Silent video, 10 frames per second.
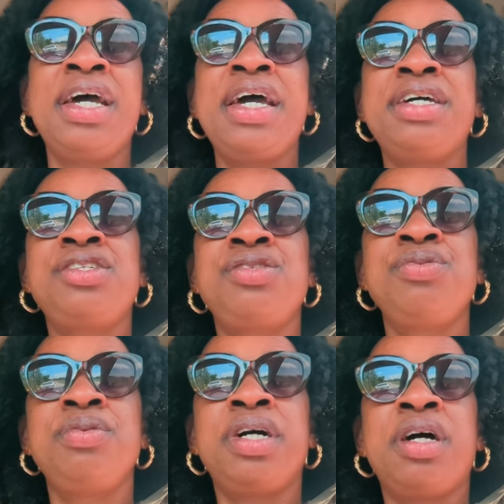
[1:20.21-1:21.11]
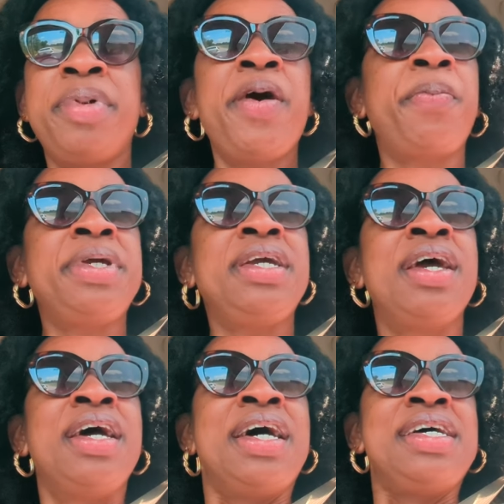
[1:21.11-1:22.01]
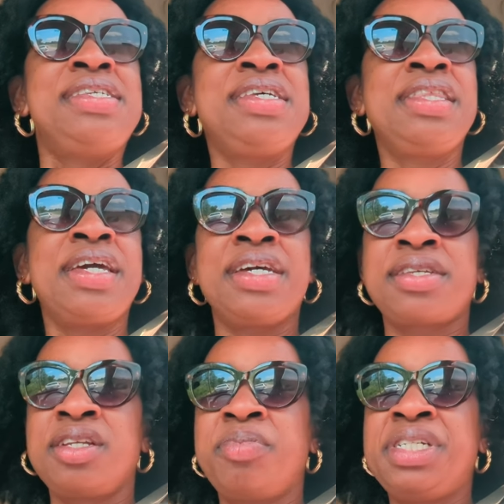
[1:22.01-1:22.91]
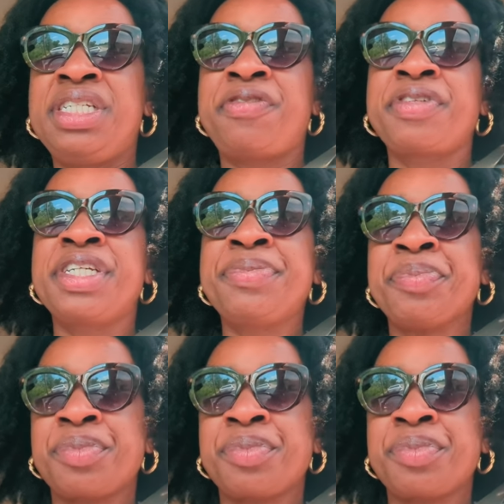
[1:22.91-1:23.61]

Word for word: as to um, help me see things a little bit differently.